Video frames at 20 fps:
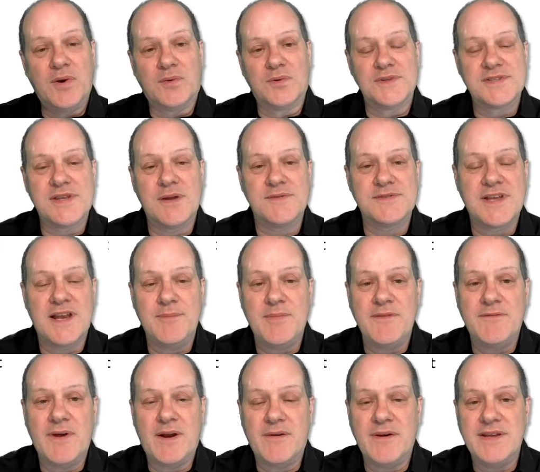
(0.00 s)
also it's going to be
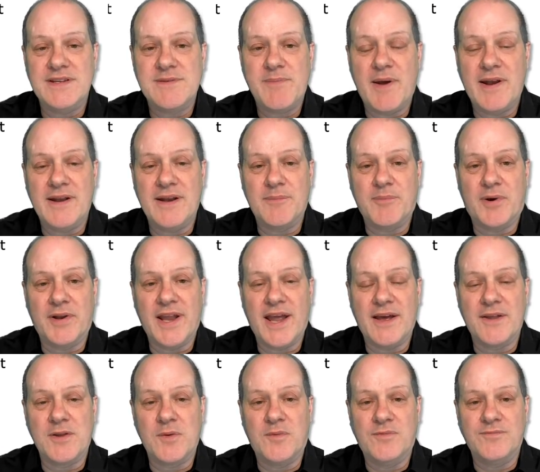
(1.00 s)
very dependent upon
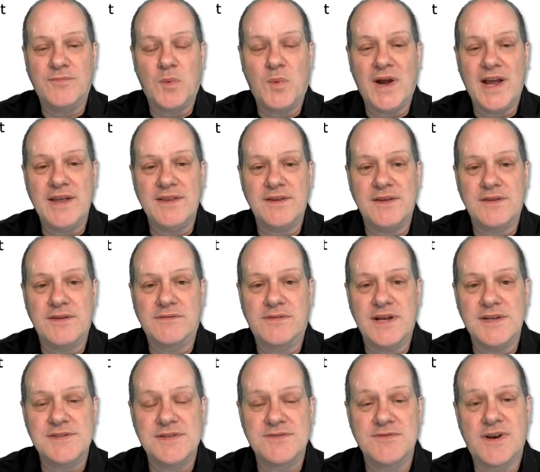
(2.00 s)
how the way that the
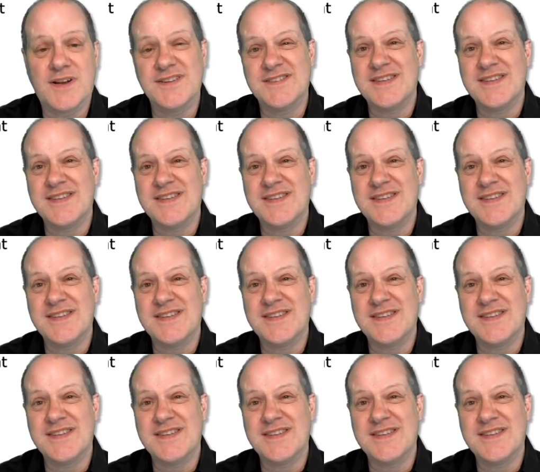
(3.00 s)
race is run.